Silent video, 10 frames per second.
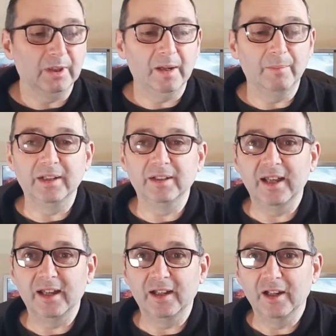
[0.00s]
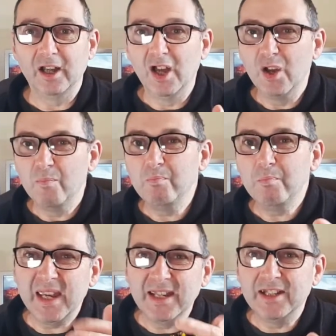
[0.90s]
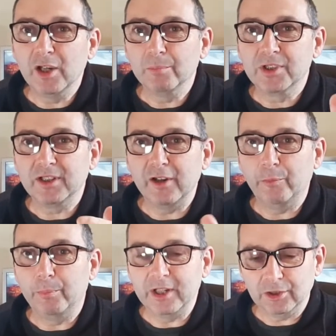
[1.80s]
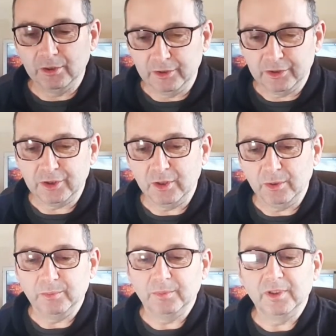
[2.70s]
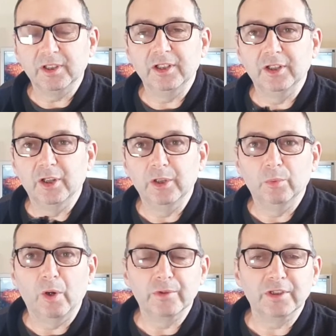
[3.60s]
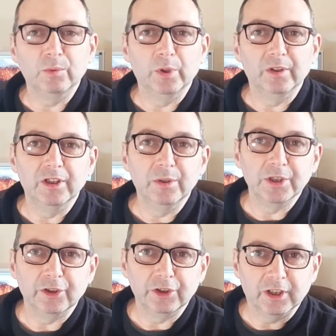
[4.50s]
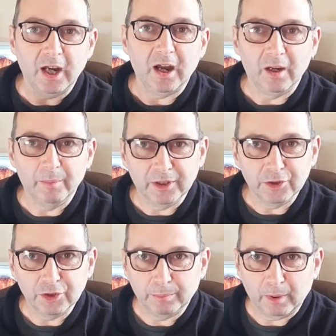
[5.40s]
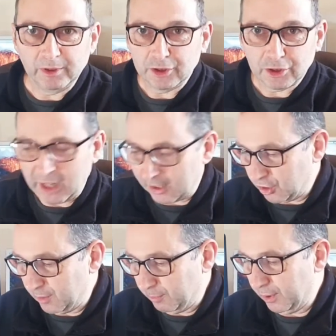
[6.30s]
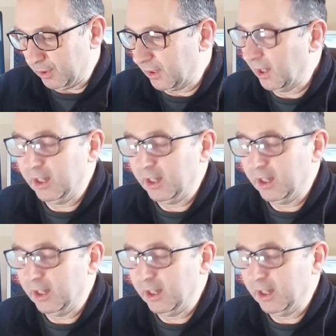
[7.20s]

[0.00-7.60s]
I mean, they're medium stiff bristles, so you know you obviously wouldn't use it on your car because you'll probably scratch it, but